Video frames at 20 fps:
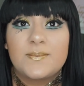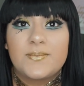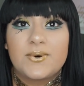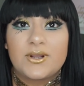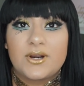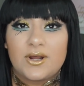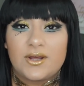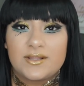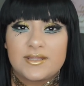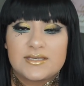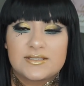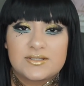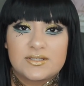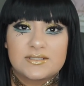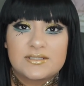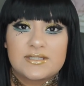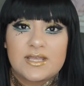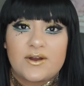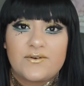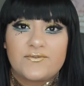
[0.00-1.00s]
put all these
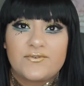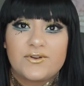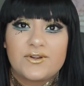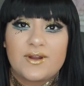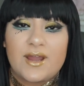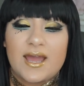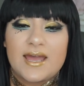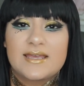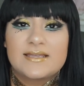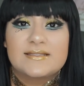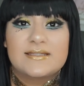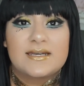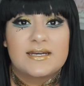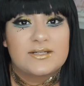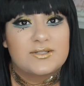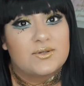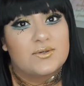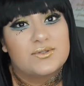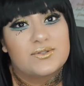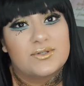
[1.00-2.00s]
looks out for you guys, and I
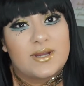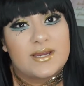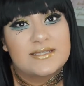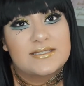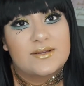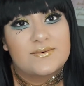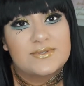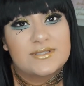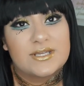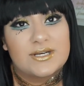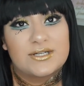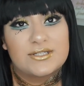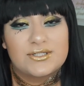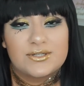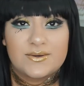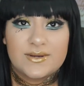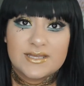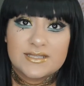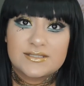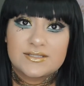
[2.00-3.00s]
told you guys I was gonna
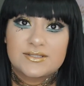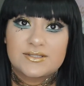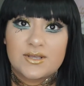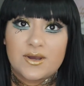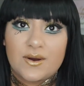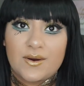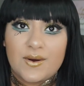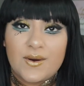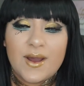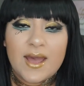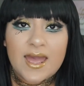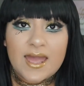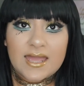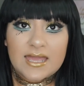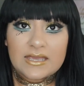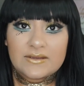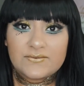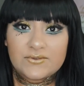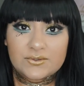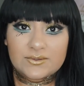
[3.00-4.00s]
do it. So
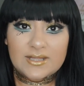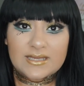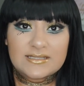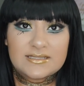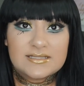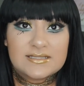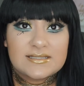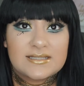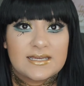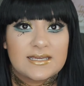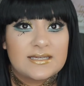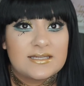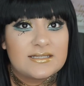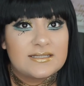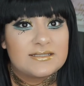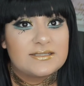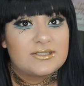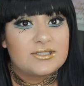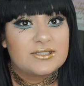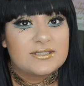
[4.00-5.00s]
if you'd like to see
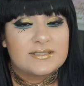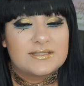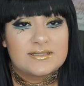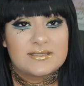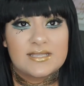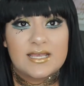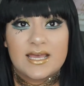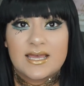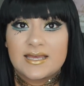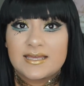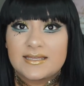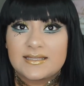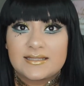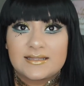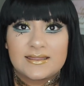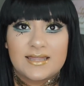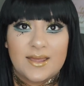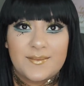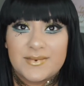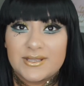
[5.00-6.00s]
it, just
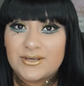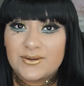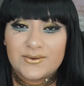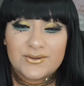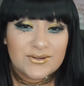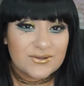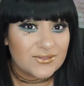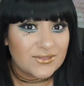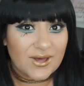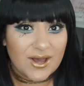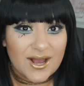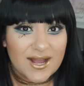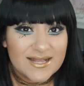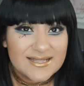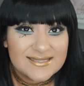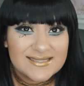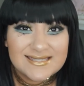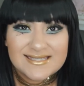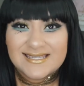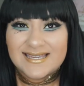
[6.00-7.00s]
let me know your
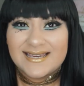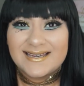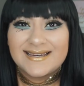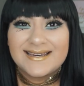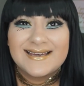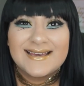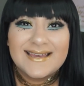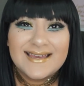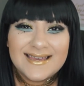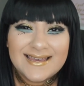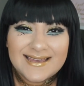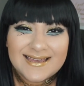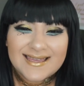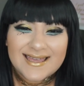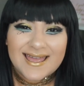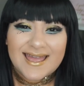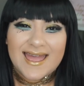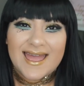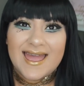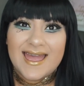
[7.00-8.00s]
thoughts.
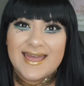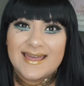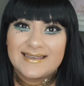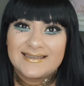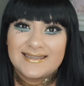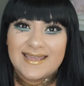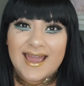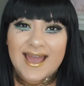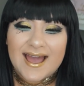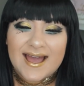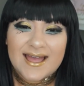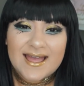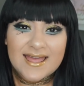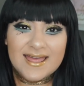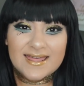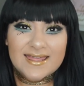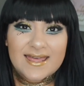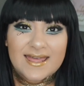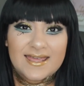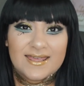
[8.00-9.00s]
And yeah,
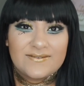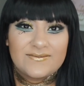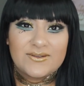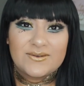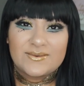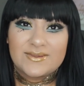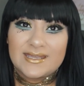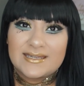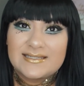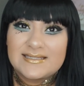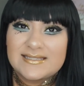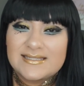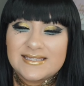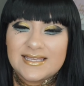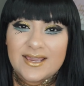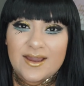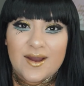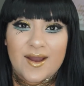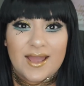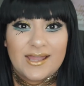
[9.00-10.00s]
if you'd like to
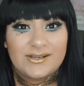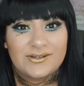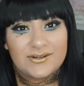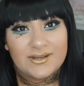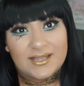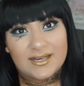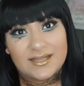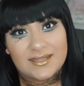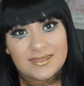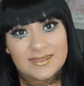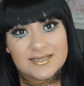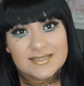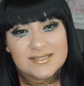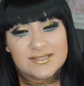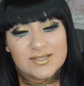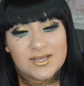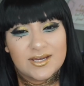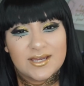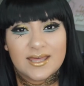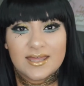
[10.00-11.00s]
see how I created
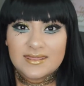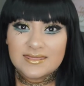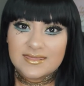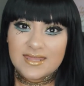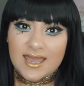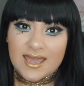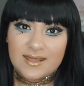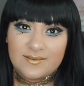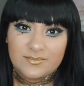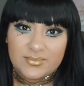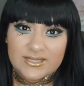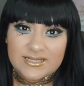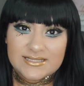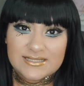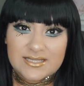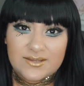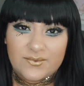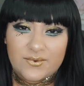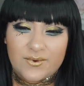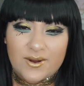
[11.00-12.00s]
this look, then please
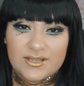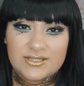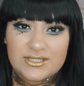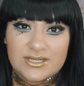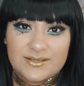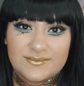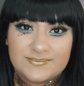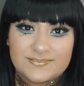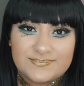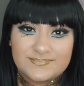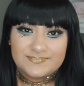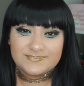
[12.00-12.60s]
keep on watching.